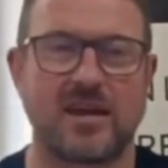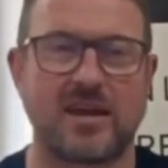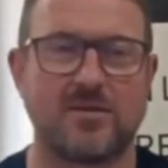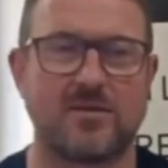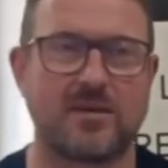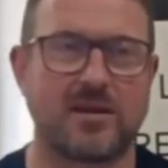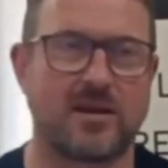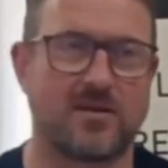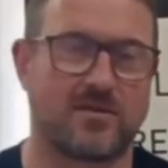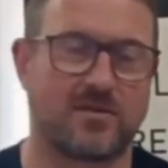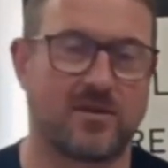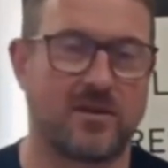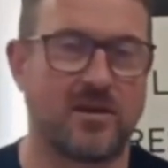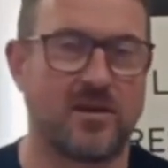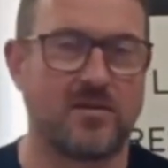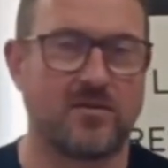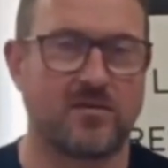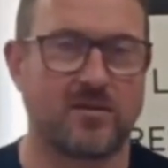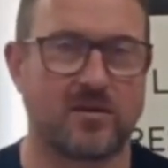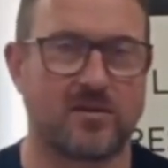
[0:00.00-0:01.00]
even if,
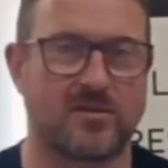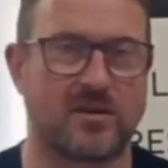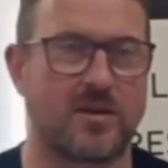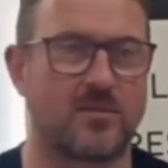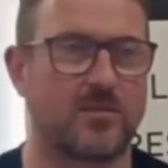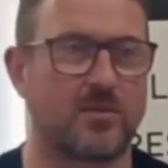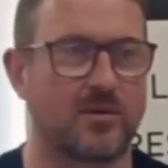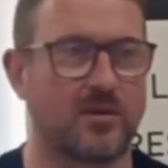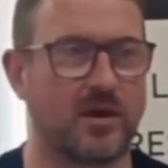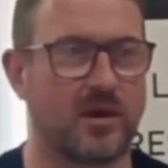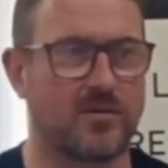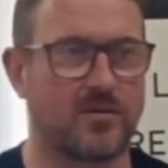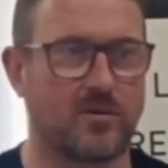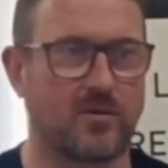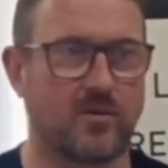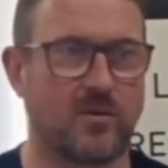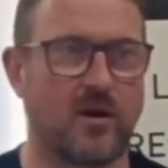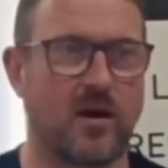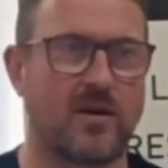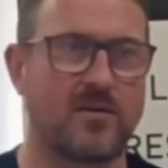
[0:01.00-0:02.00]
for example, you have a
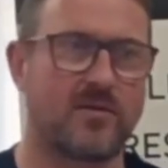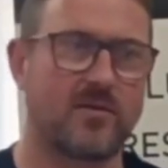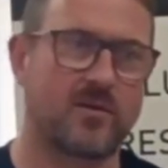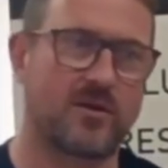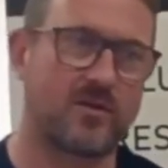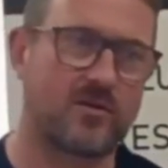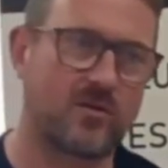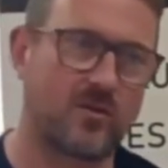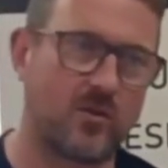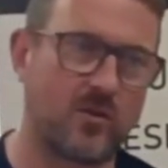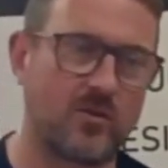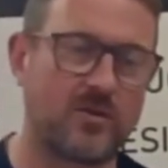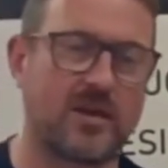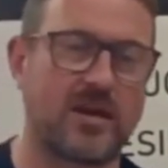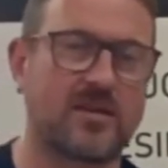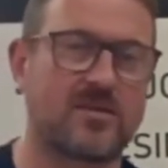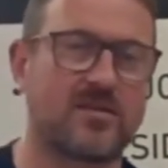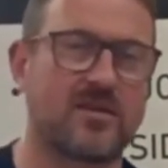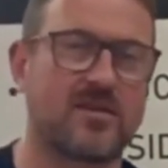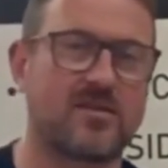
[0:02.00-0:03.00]
wife who has all the
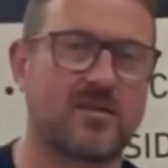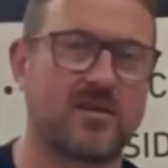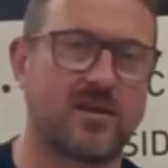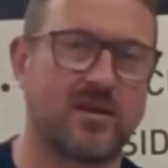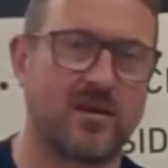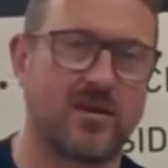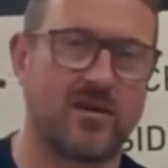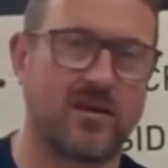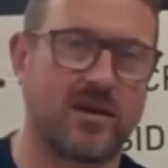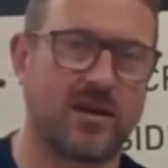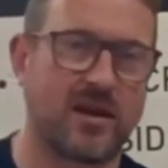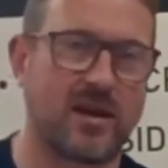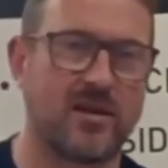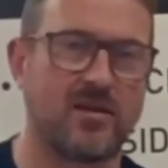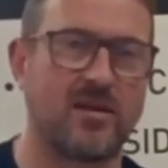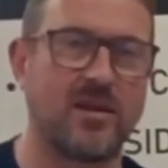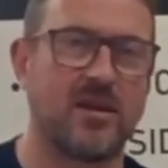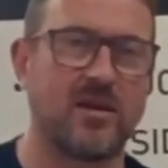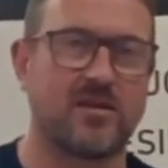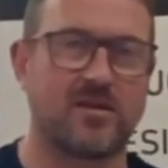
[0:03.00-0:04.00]
assets in her
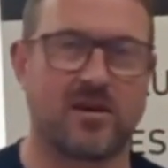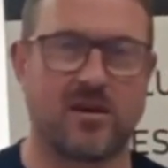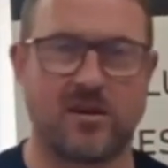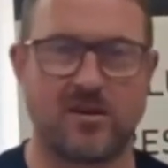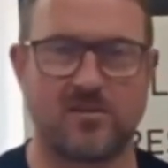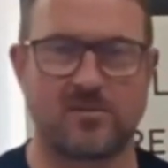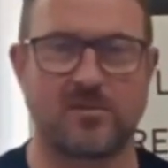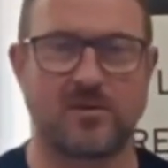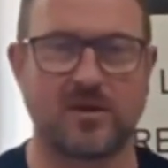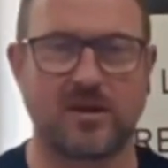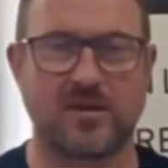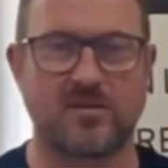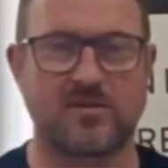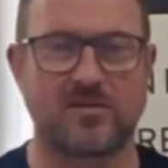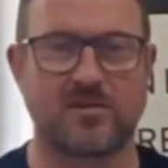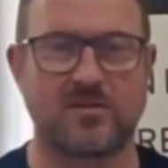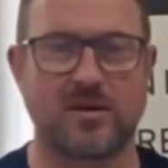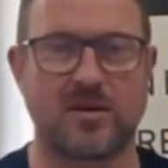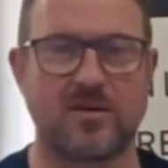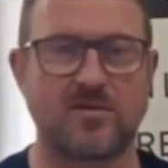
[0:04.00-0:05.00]
account, the husband gets
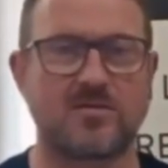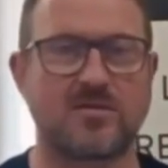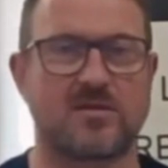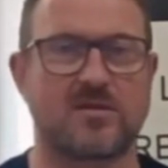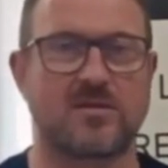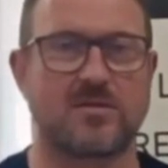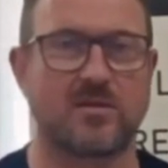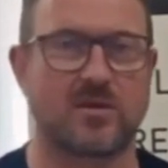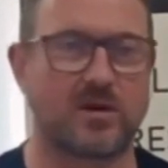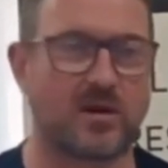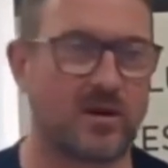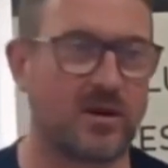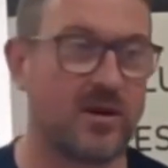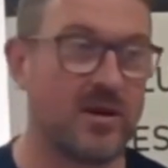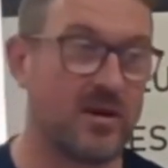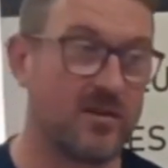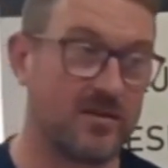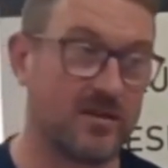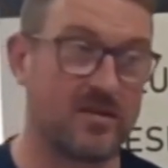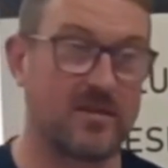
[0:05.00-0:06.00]
a marriage certificate,
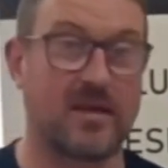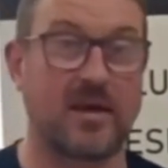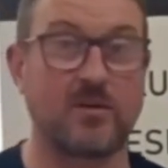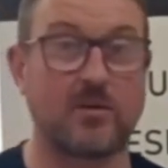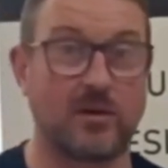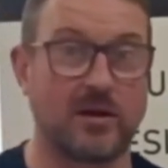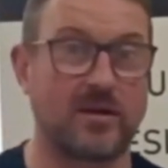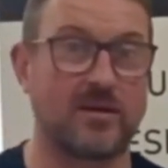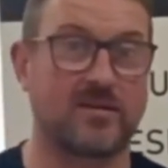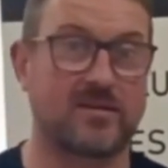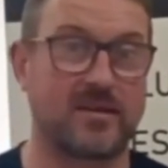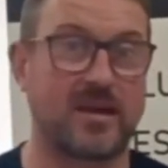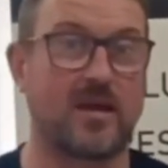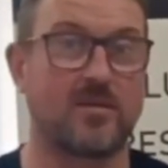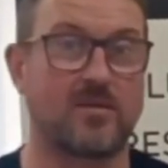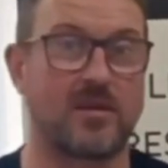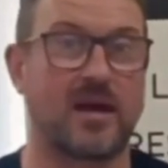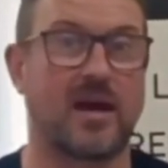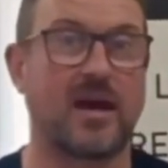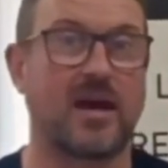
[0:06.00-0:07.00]
that they will
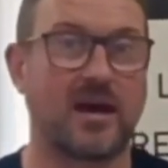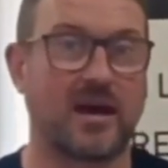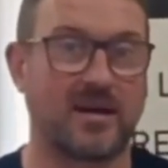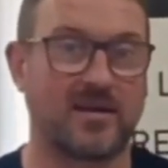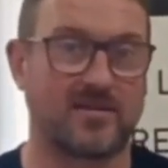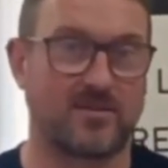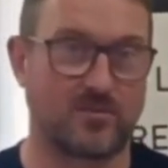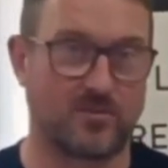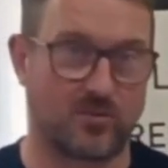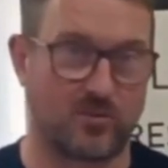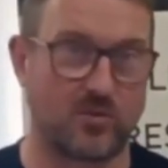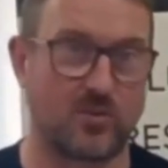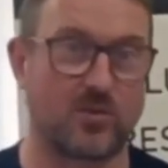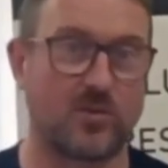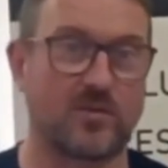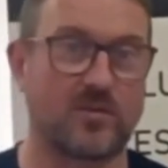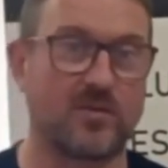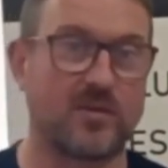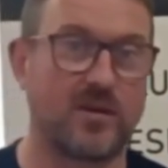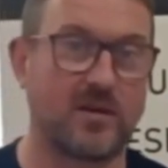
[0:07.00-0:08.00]
accept that as
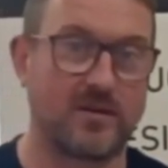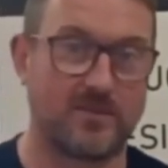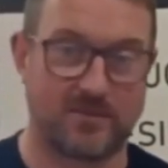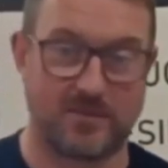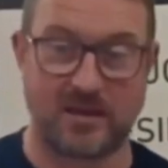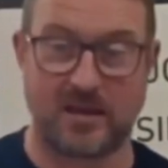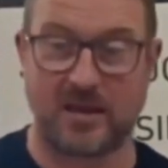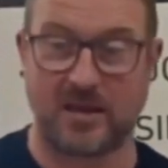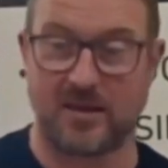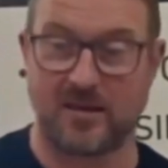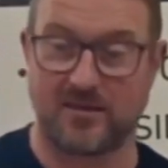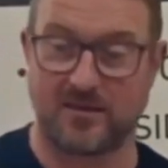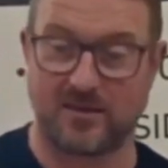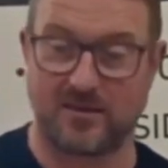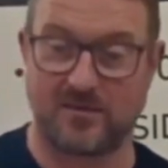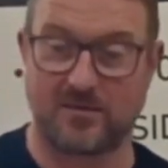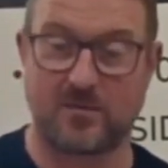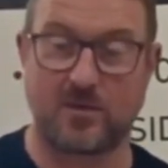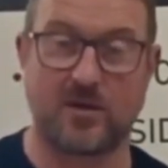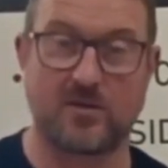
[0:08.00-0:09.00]
proof that
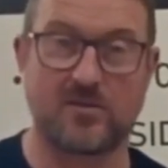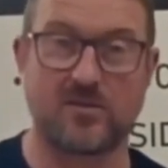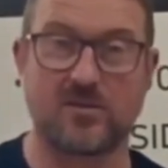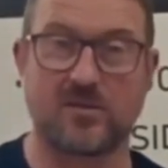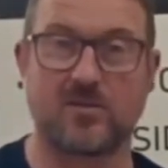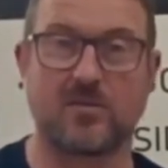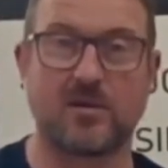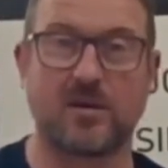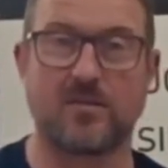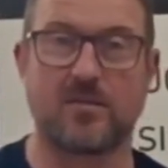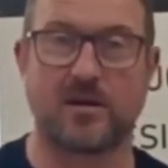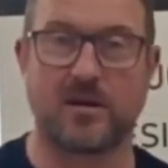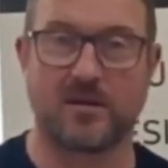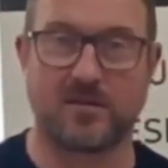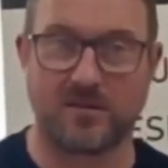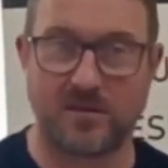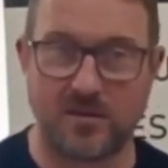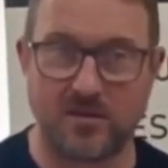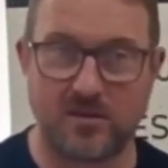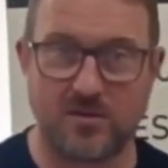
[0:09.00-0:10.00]
this person can be a
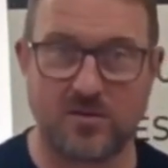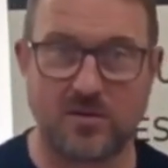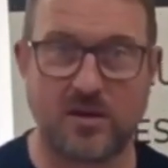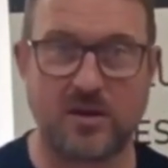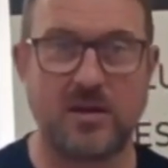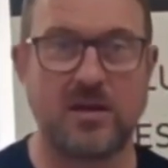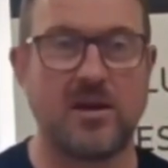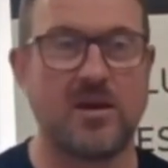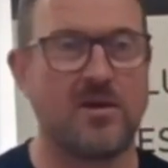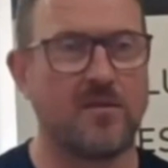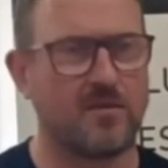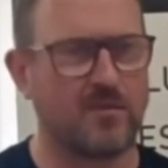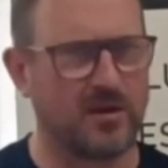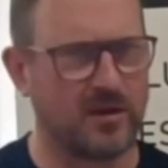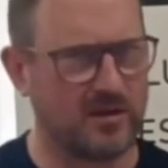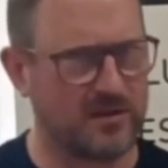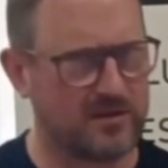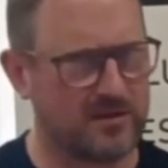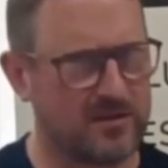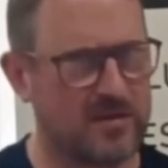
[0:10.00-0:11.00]
beneficiary. But
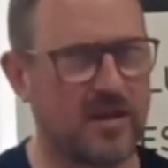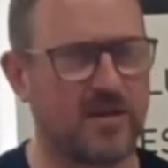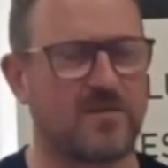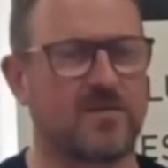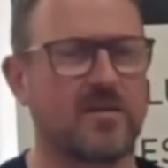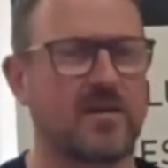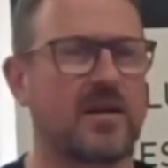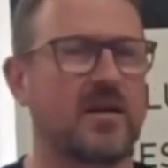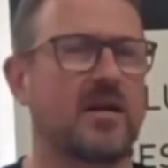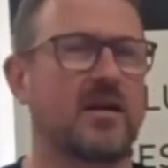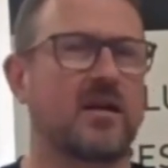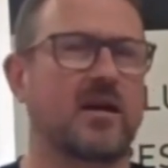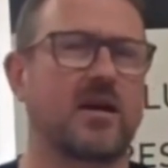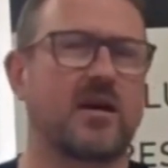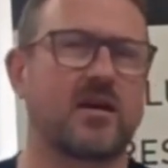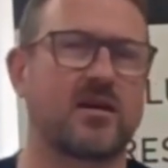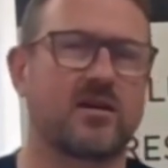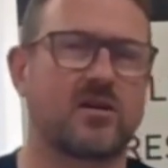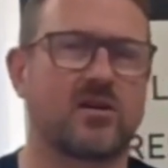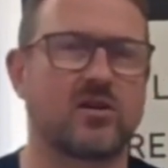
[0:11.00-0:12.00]
it's definitely
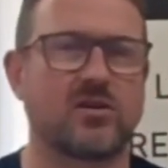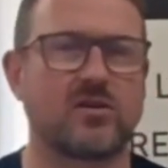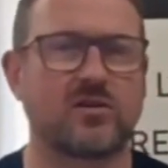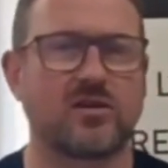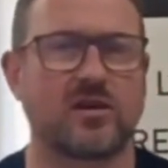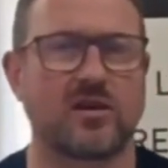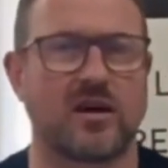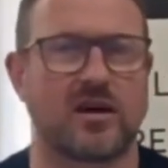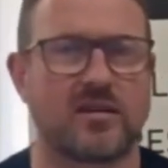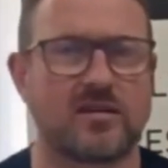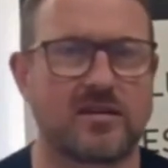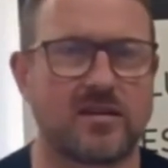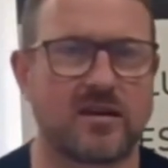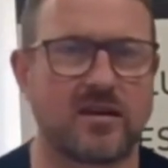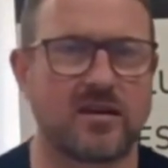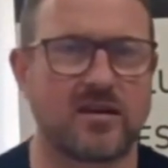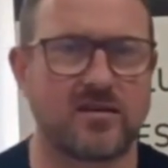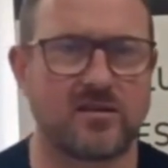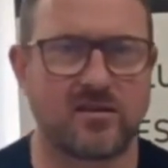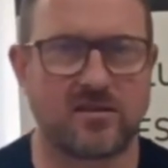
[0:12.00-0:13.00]
a good
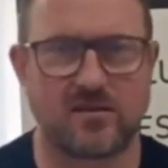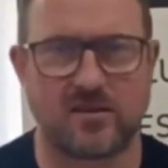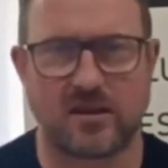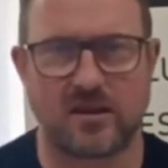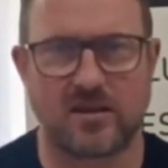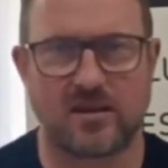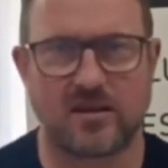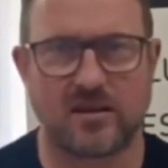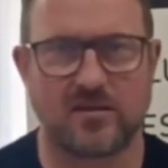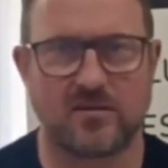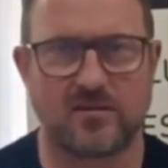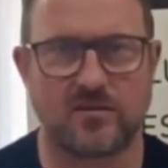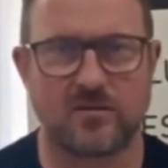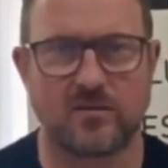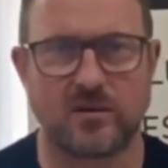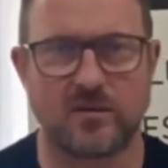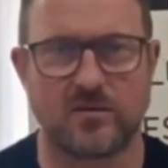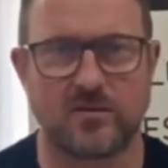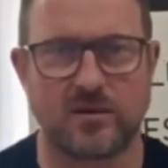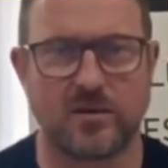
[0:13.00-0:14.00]
idea to take it
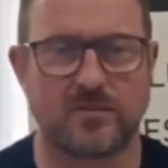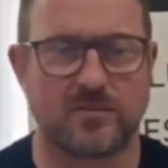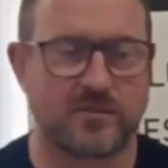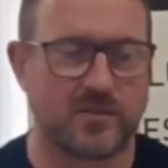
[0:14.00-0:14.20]
with you.